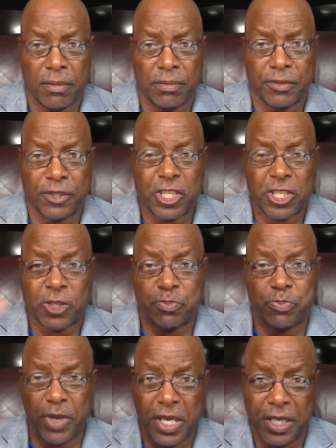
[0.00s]

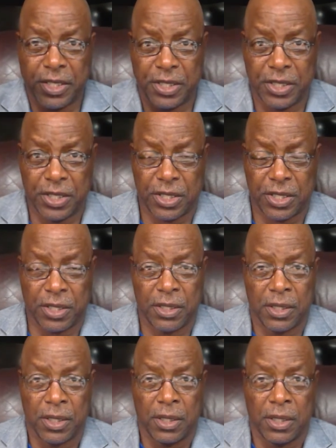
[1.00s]
suspends
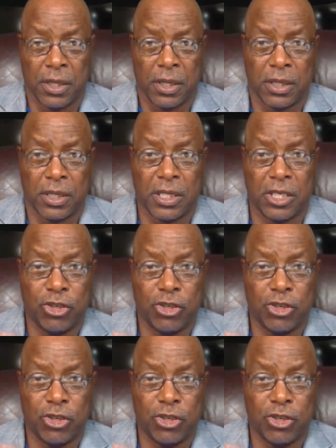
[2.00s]
the